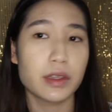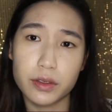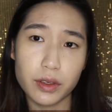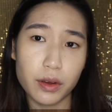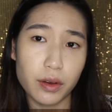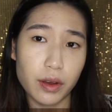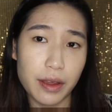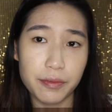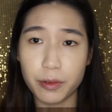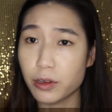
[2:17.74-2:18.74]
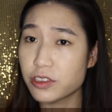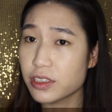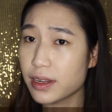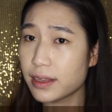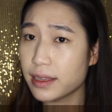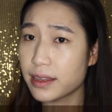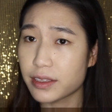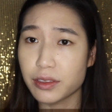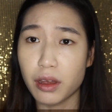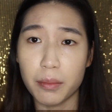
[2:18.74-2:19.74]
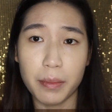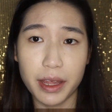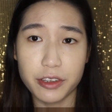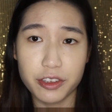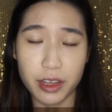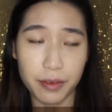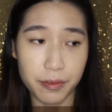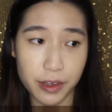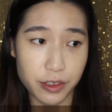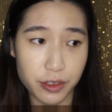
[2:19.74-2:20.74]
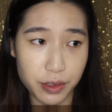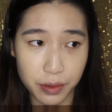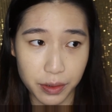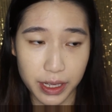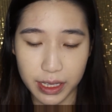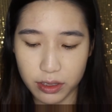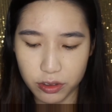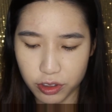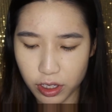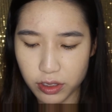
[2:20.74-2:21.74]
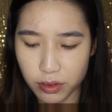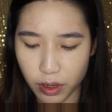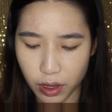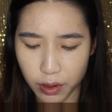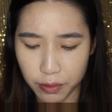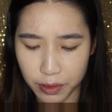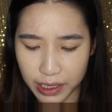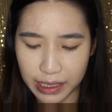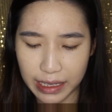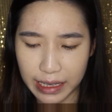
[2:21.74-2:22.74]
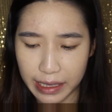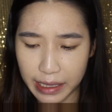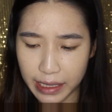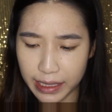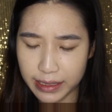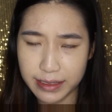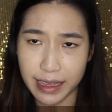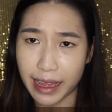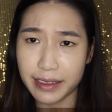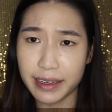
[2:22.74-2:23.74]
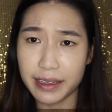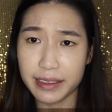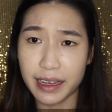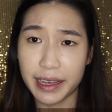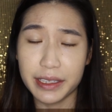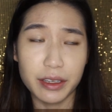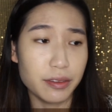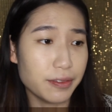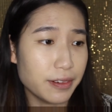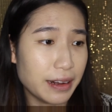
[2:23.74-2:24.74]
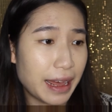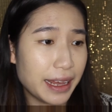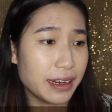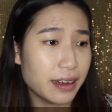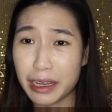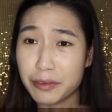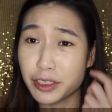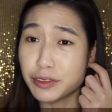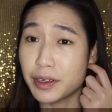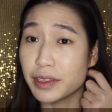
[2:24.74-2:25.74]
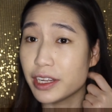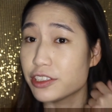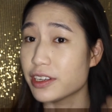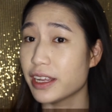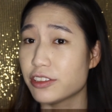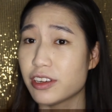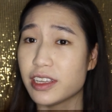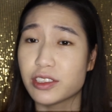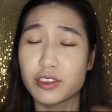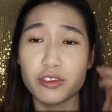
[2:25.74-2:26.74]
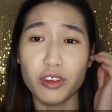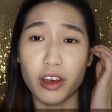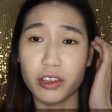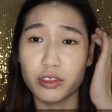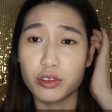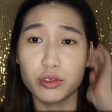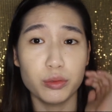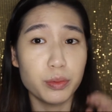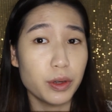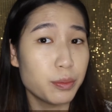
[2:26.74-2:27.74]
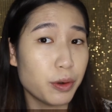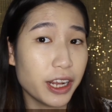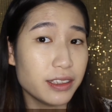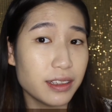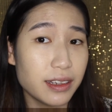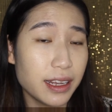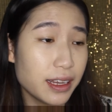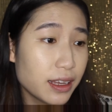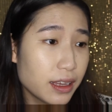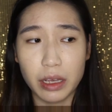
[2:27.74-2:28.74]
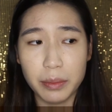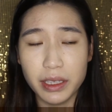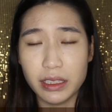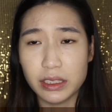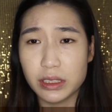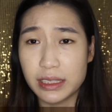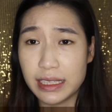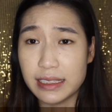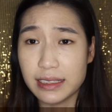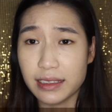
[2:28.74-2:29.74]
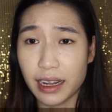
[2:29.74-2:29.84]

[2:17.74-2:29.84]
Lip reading: So unfortunately there's not much coverage to it. It's just a really standard kind of light coverage foundation actually. It's not super brightening. I mean, it's decent.